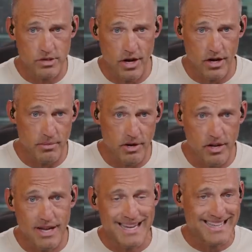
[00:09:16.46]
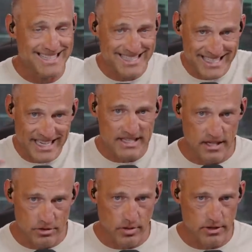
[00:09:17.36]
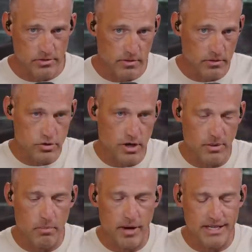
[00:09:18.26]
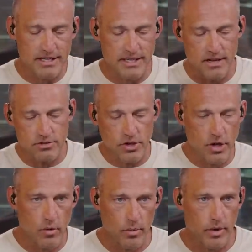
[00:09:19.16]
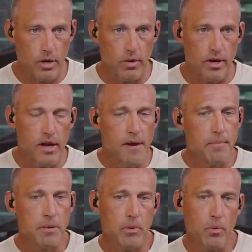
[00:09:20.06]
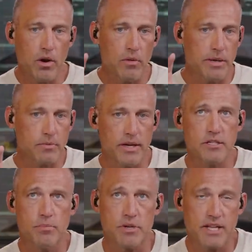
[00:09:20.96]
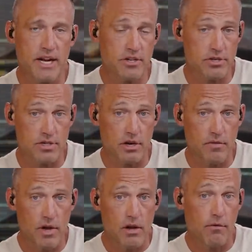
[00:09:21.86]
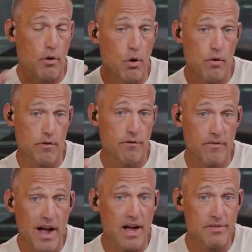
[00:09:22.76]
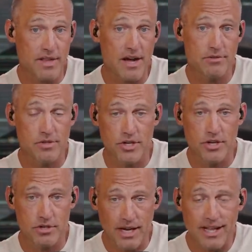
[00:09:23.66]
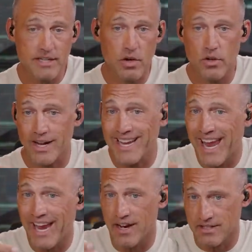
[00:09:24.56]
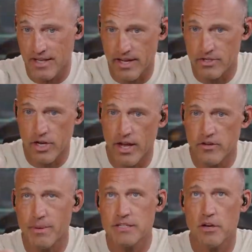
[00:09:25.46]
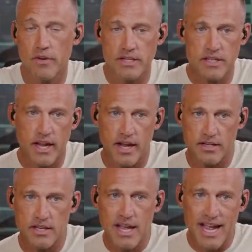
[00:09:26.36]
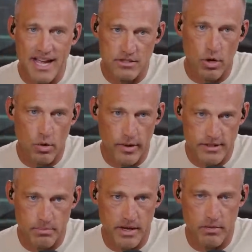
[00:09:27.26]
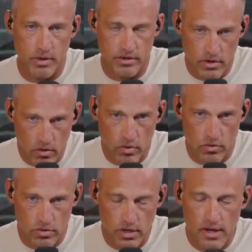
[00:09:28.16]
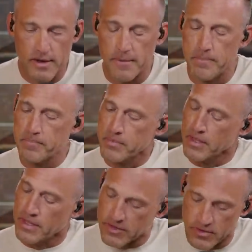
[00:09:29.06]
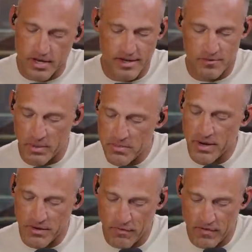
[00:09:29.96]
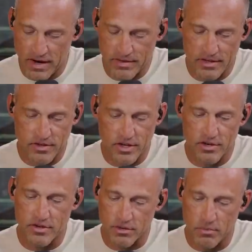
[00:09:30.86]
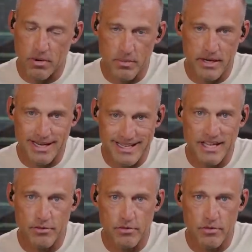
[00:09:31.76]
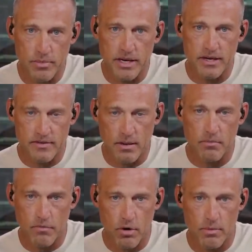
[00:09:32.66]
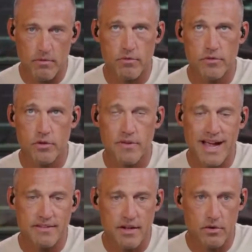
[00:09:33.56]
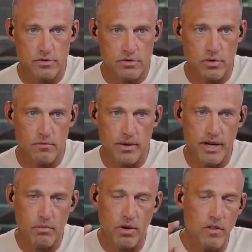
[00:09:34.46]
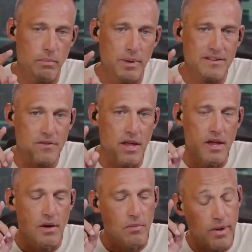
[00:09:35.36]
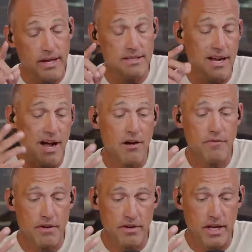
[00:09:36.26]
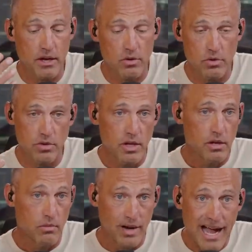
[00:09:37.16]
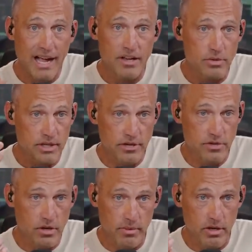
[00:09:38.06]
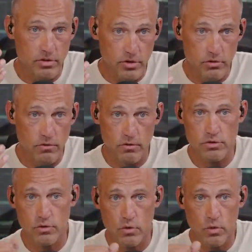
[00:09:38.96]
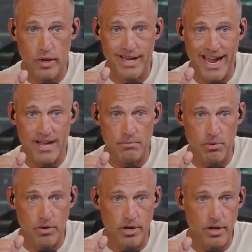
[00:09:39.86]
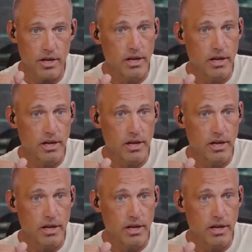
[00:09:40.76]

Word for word: talking about this decentralized revolution. I'm going to break this down so you know where we're going. But one of the best ways to protect yourself for over 5,000 years, I like to call it a chaos hedge. Hedge myself against the chaos has always been with gold. It's it's been money for 5,000 years and it will probably continue to be some form of reserve asset or store of money. And one of the best ways that I've found to get gold, what I do is I use a company called Universal Coin and Bullion.